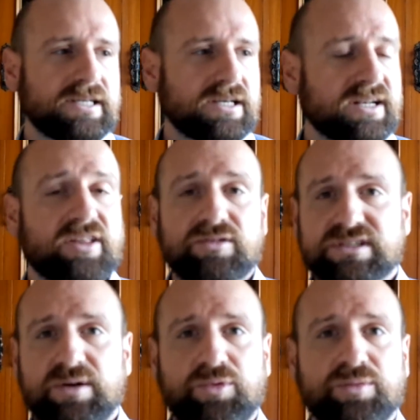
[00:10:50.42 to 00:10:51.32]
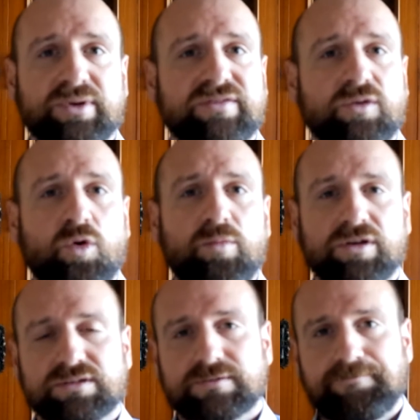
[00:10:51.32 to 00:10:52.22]
Another example would be for
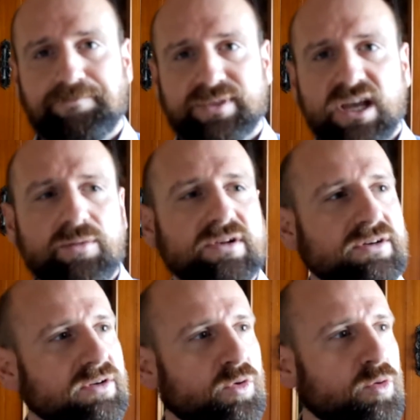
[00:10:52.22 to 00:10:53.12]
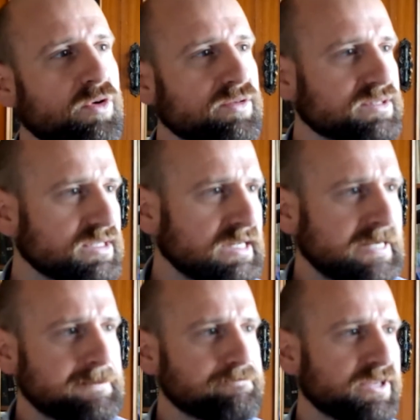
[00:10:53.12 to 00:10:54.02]
hormones. Yeah, we look at hormones
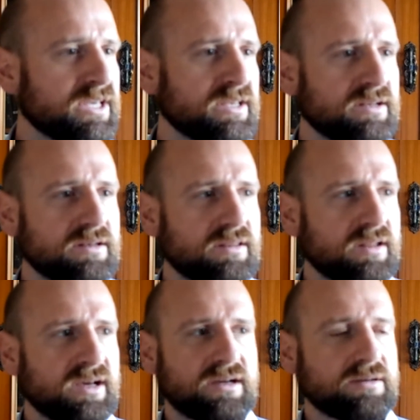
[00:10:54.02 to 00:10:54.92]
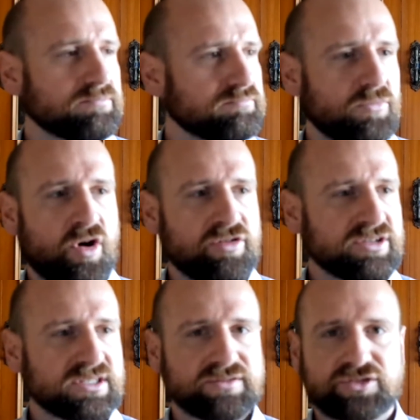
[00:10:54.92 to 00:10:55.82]
in
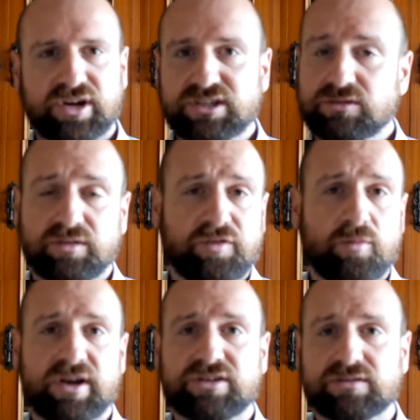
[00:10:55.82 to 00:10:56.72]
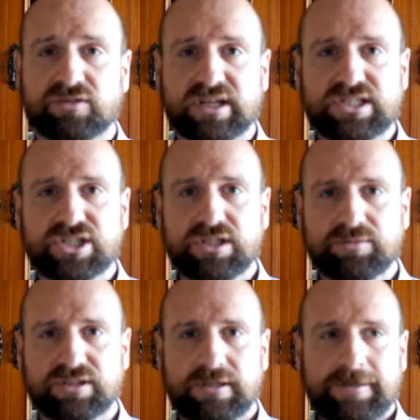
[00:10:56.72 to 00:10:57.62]
origins of attraction or the formation of
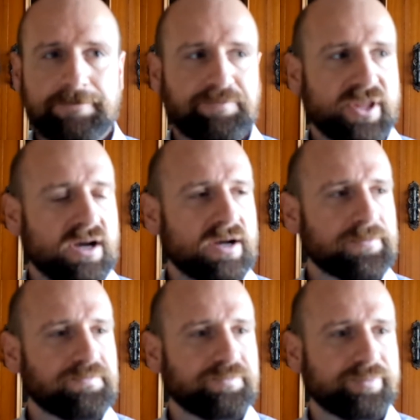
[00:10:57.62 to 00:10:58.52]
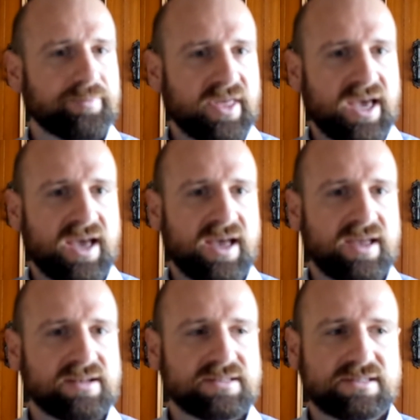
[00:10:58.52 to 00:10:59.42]
relationships.
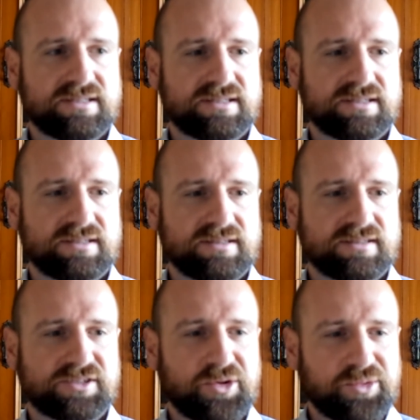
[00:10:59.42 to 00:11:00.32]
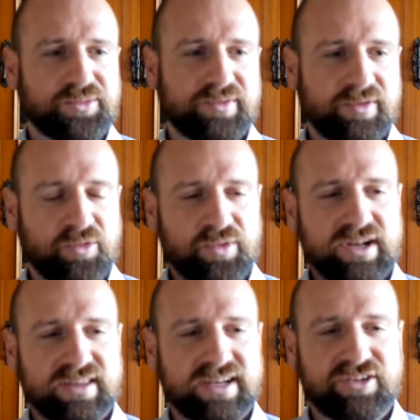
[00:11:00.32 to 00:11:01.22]
And so
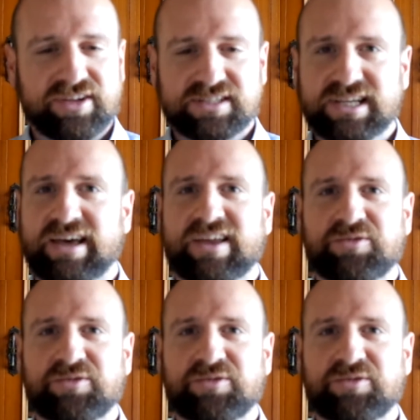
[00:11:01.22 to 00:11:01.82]
already then you can see how that